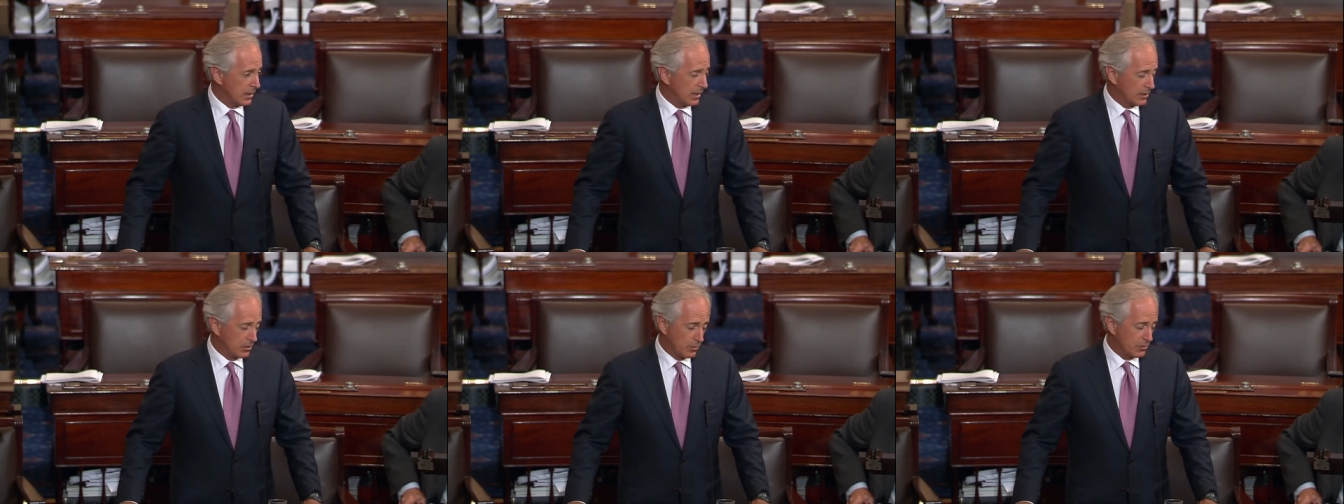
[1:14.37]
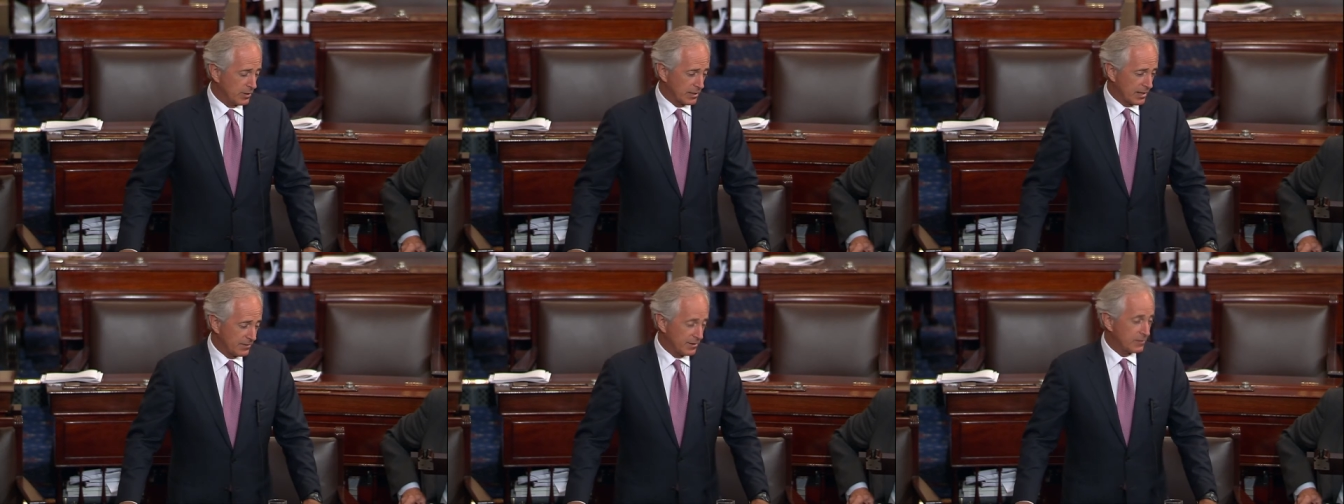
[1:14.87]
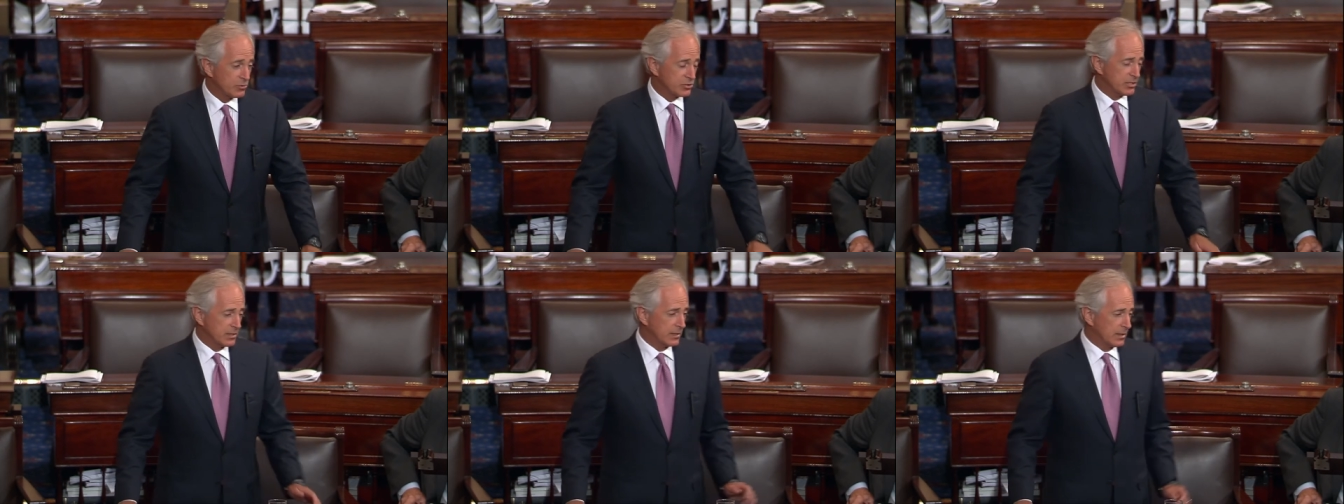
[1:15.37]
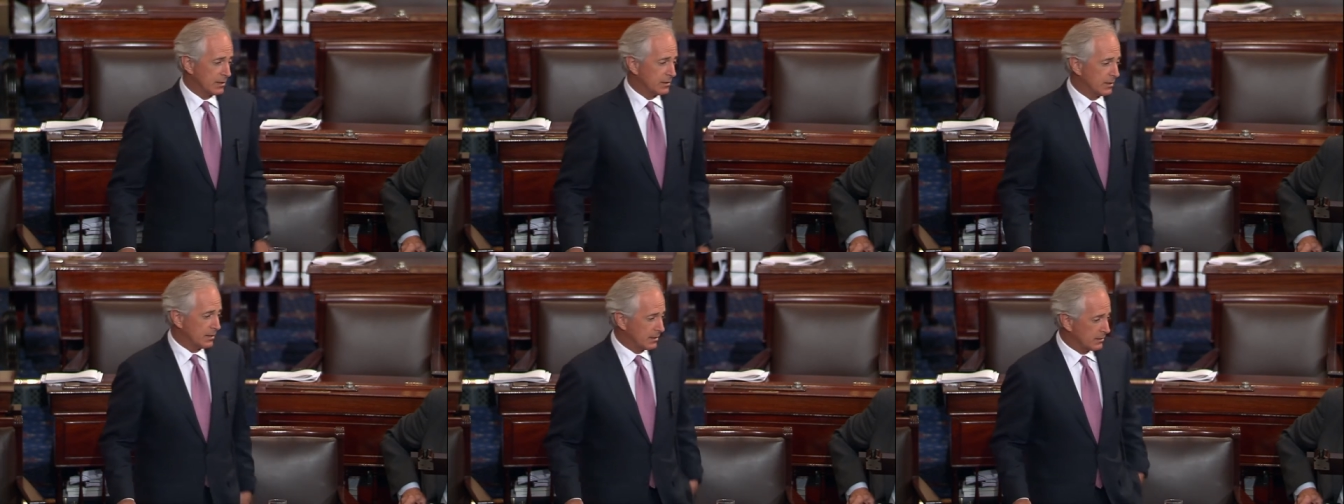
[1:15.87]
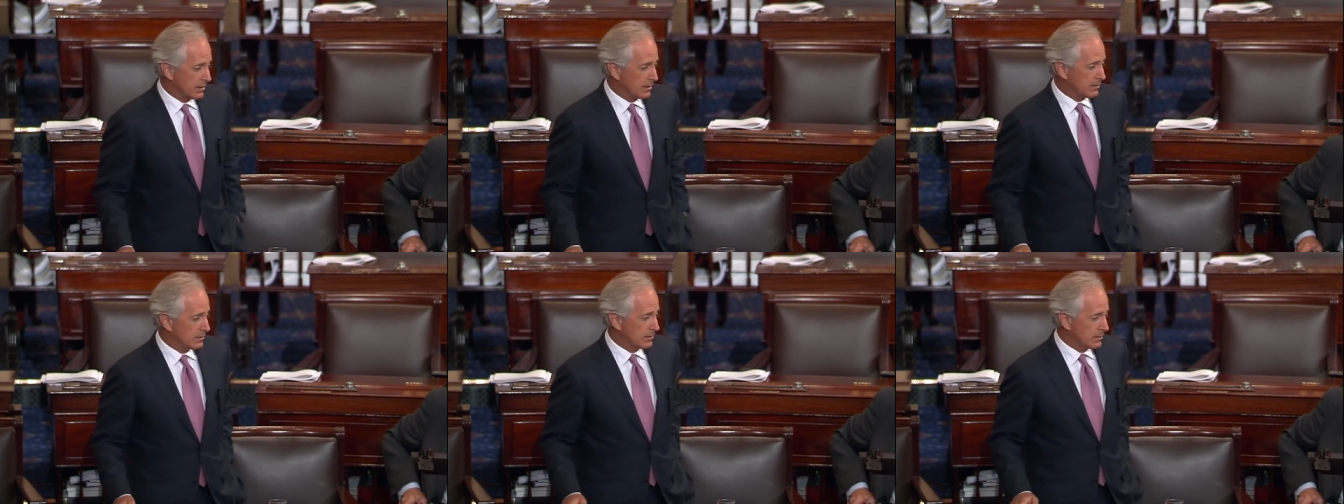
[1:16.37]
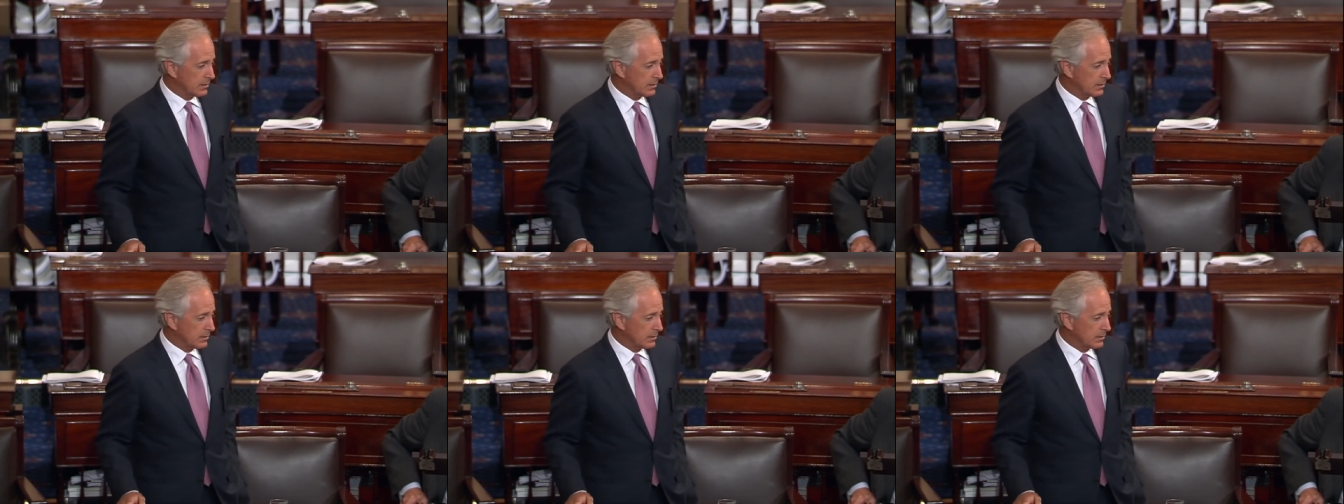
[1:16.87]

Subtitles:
I don't think I've ever seen anything that